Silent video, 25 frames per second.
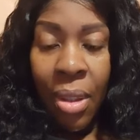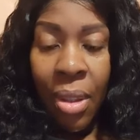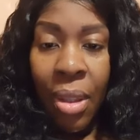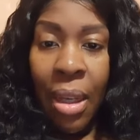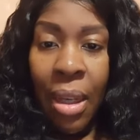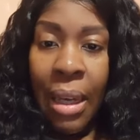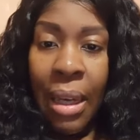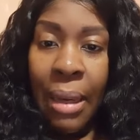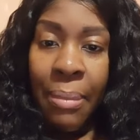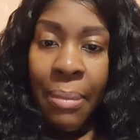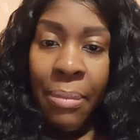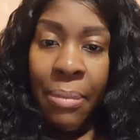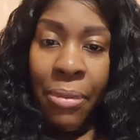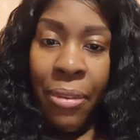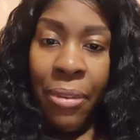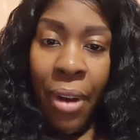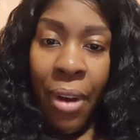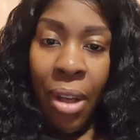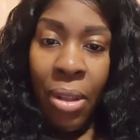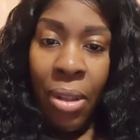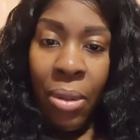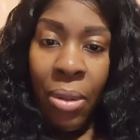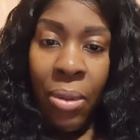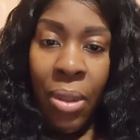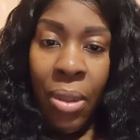I'm
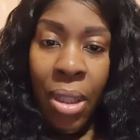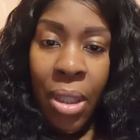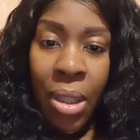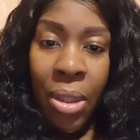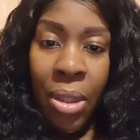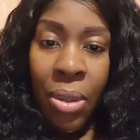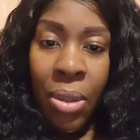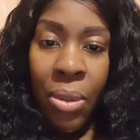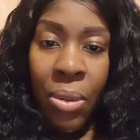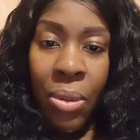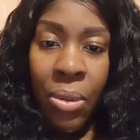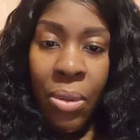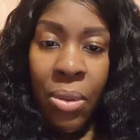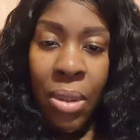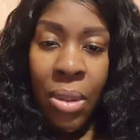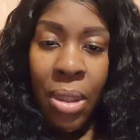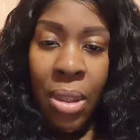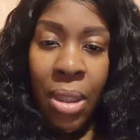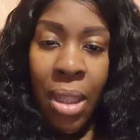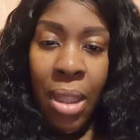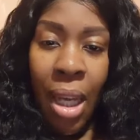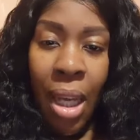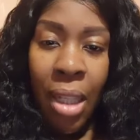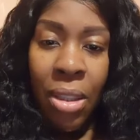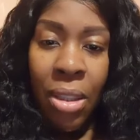following you
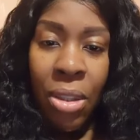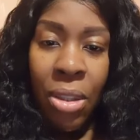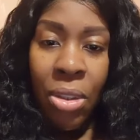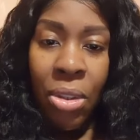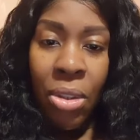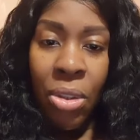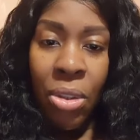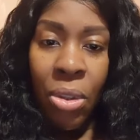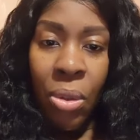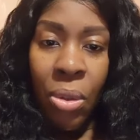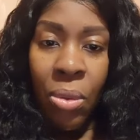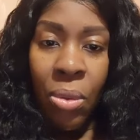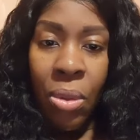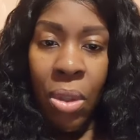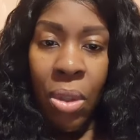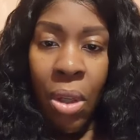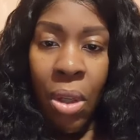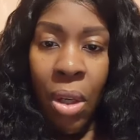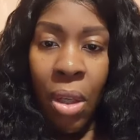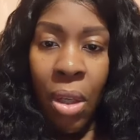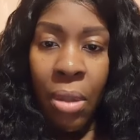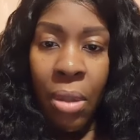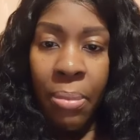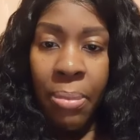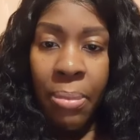not so
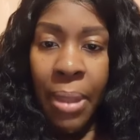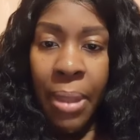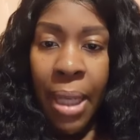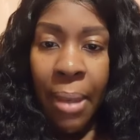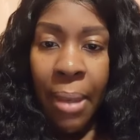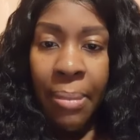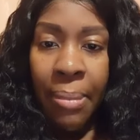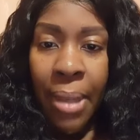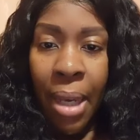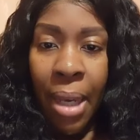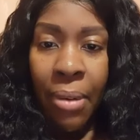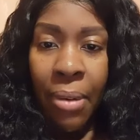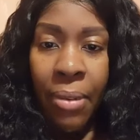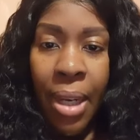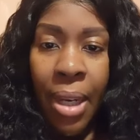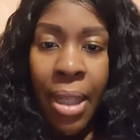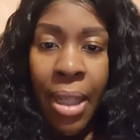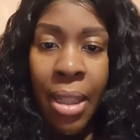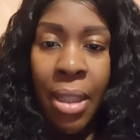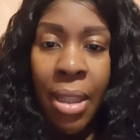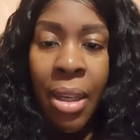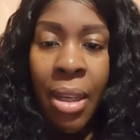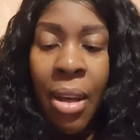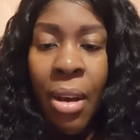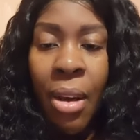long, but I'm not
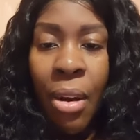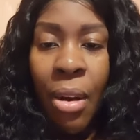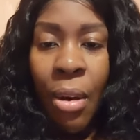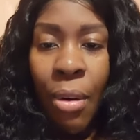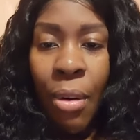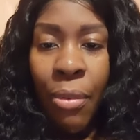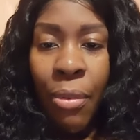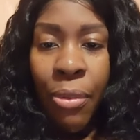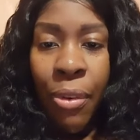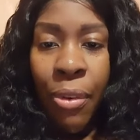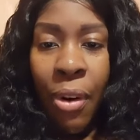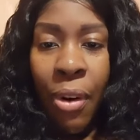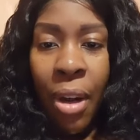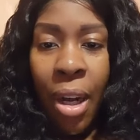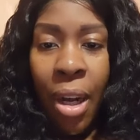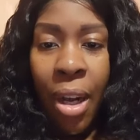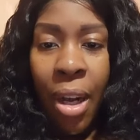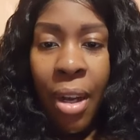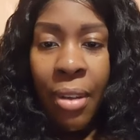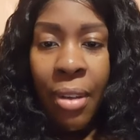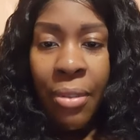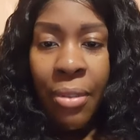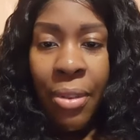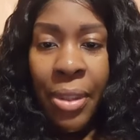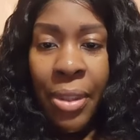ready for
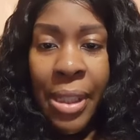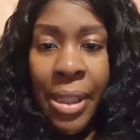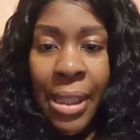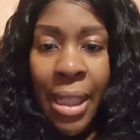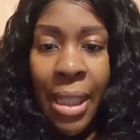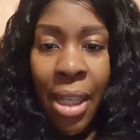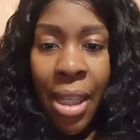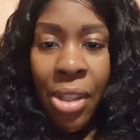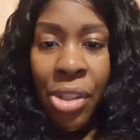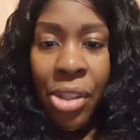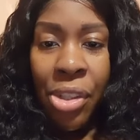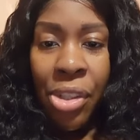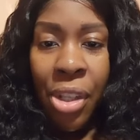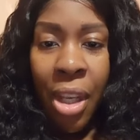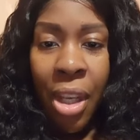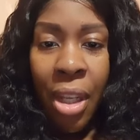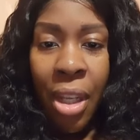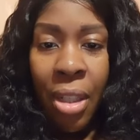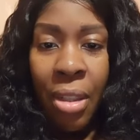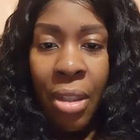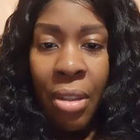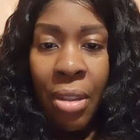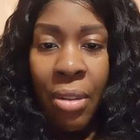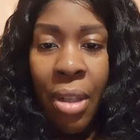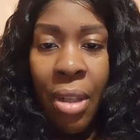
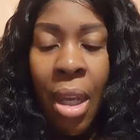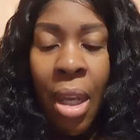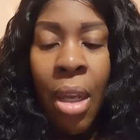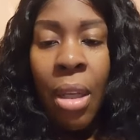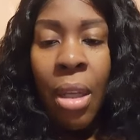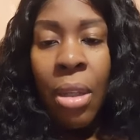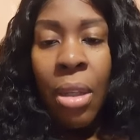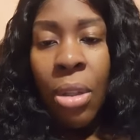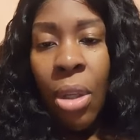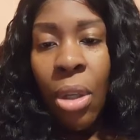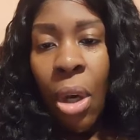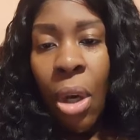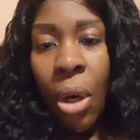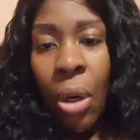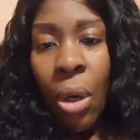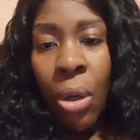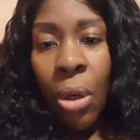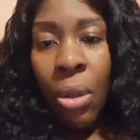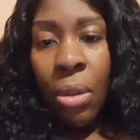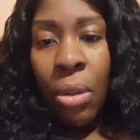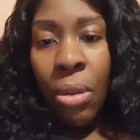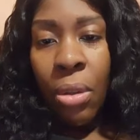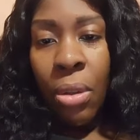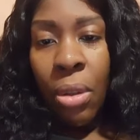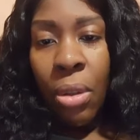conversation.
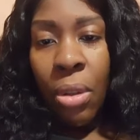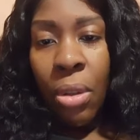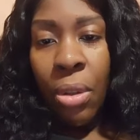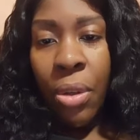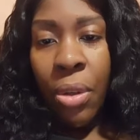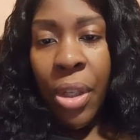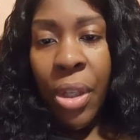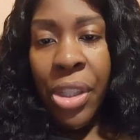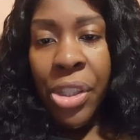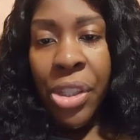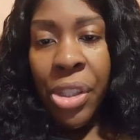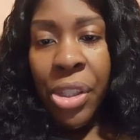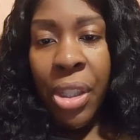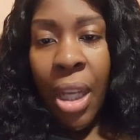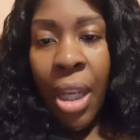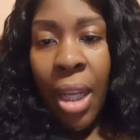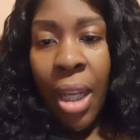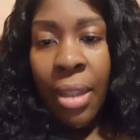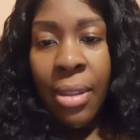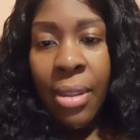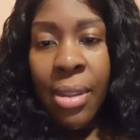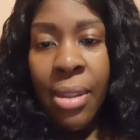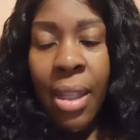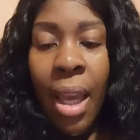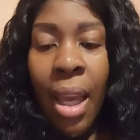No,
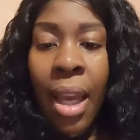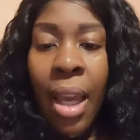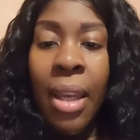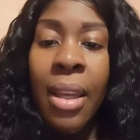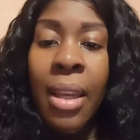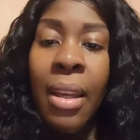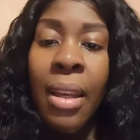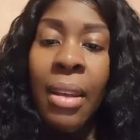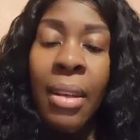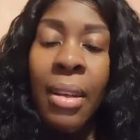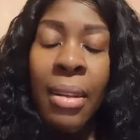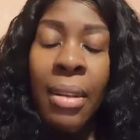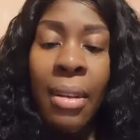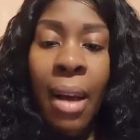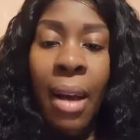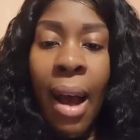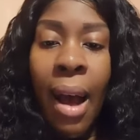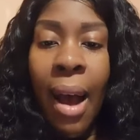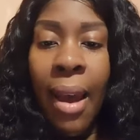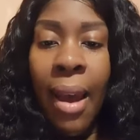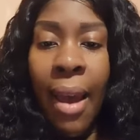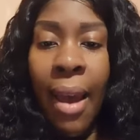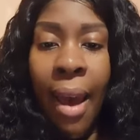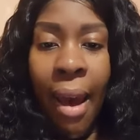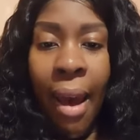Christian, say,
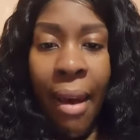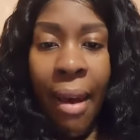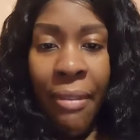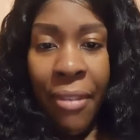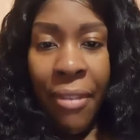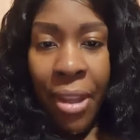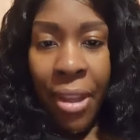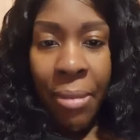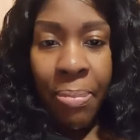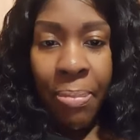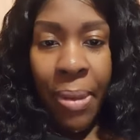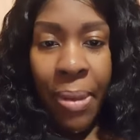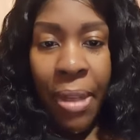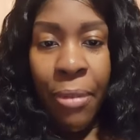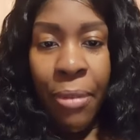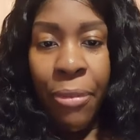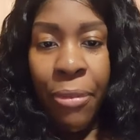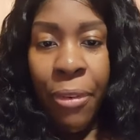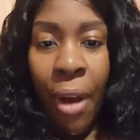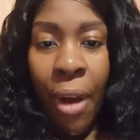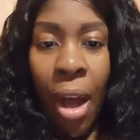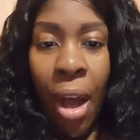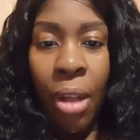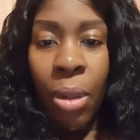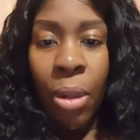I haven't been
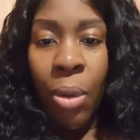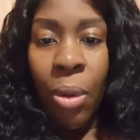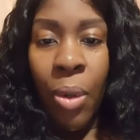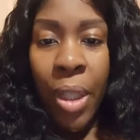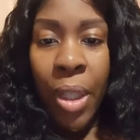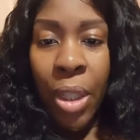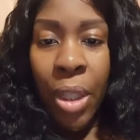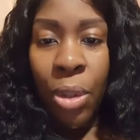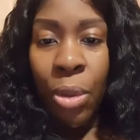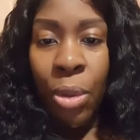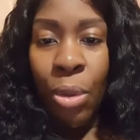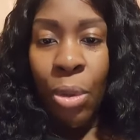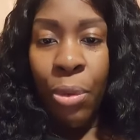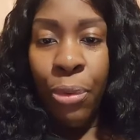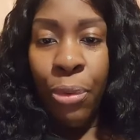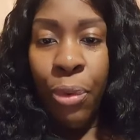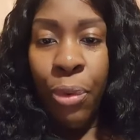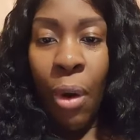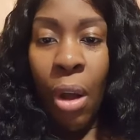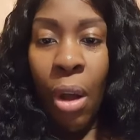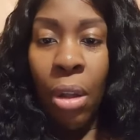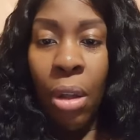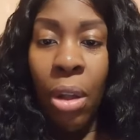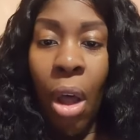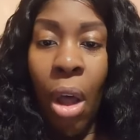following you
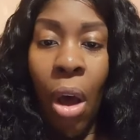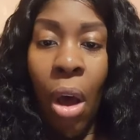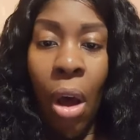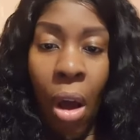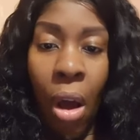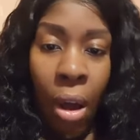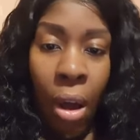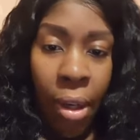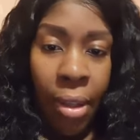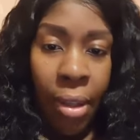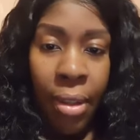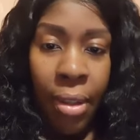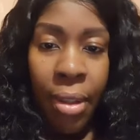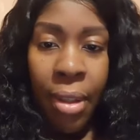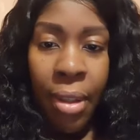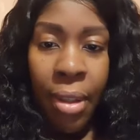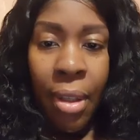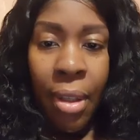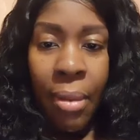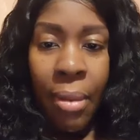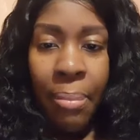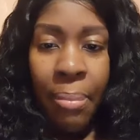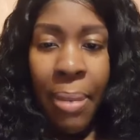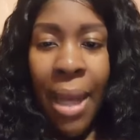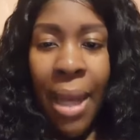for long.
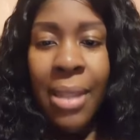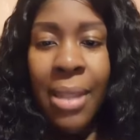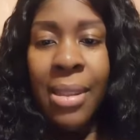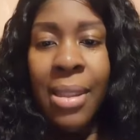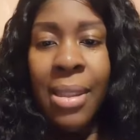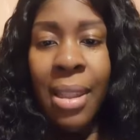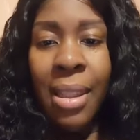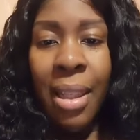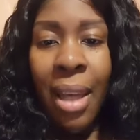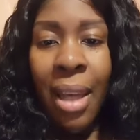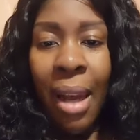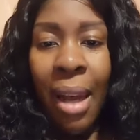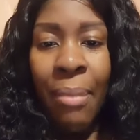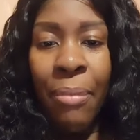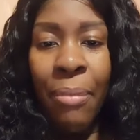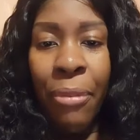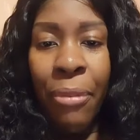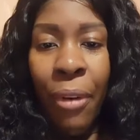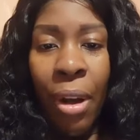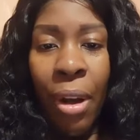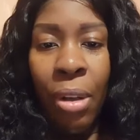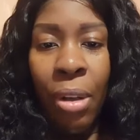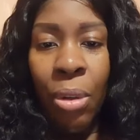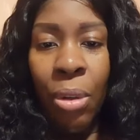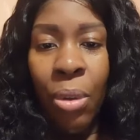Padzi, I'm
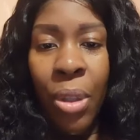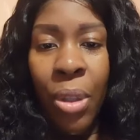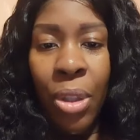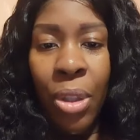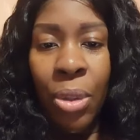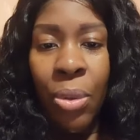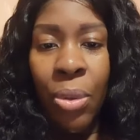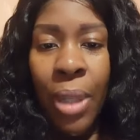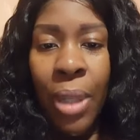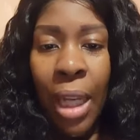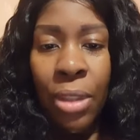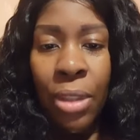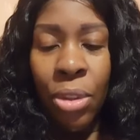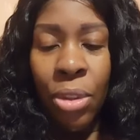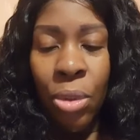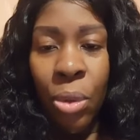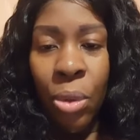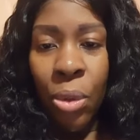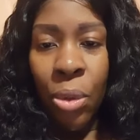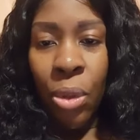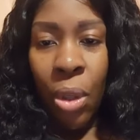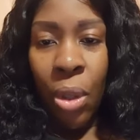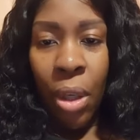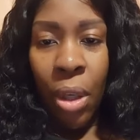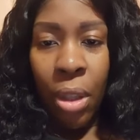following you not
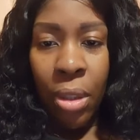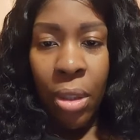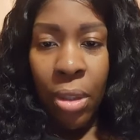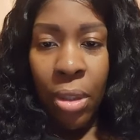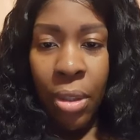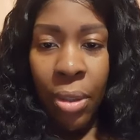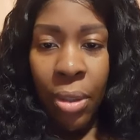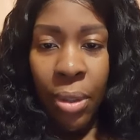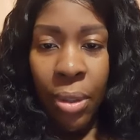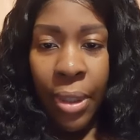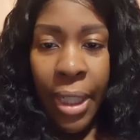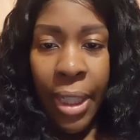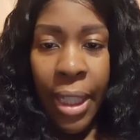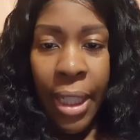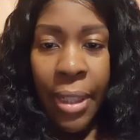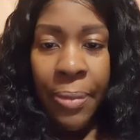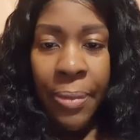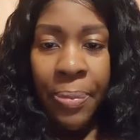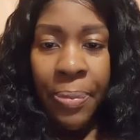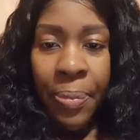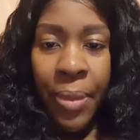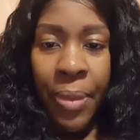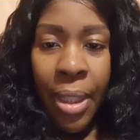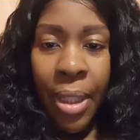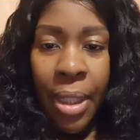so long.
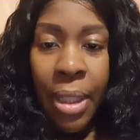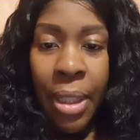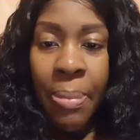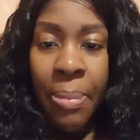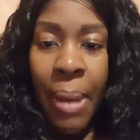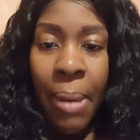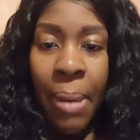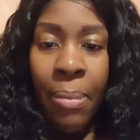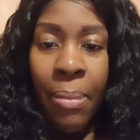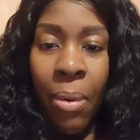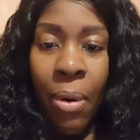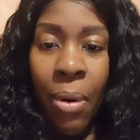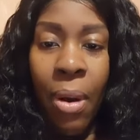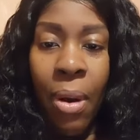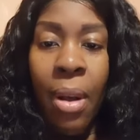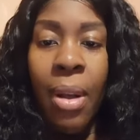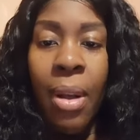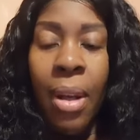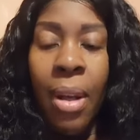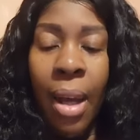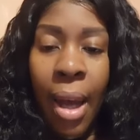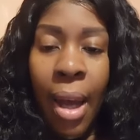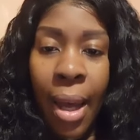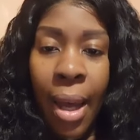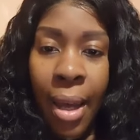Okay? Libabo,
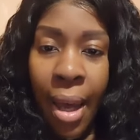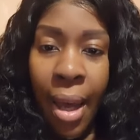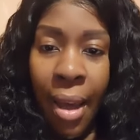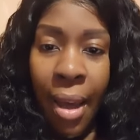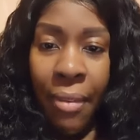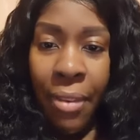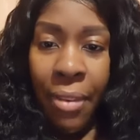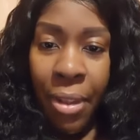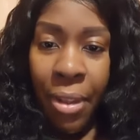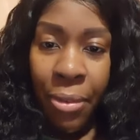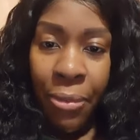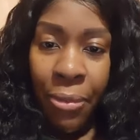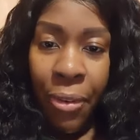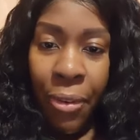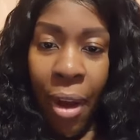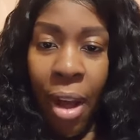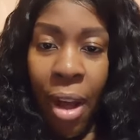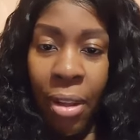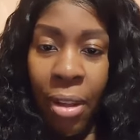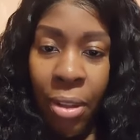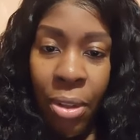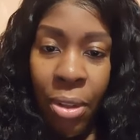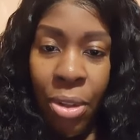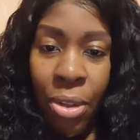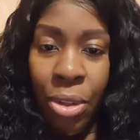I haven't
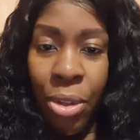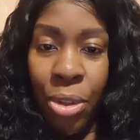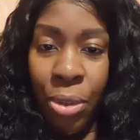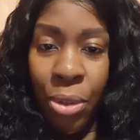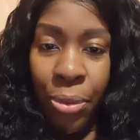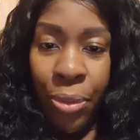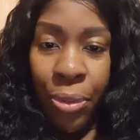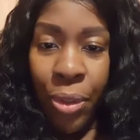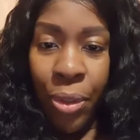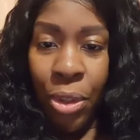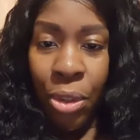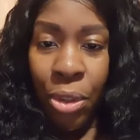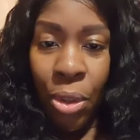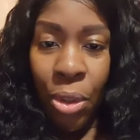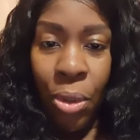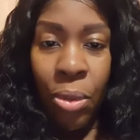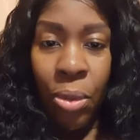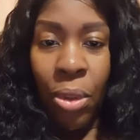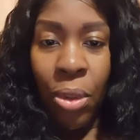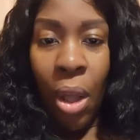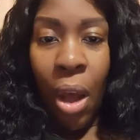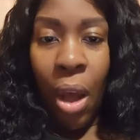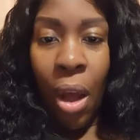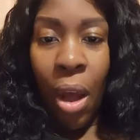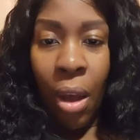followed you for so
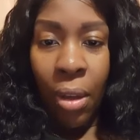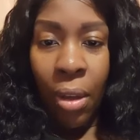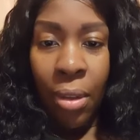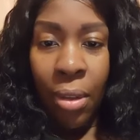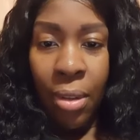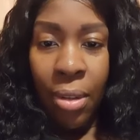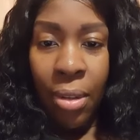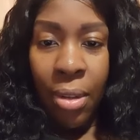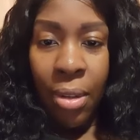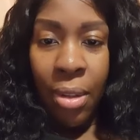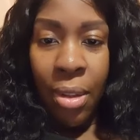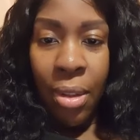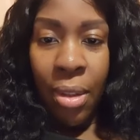long.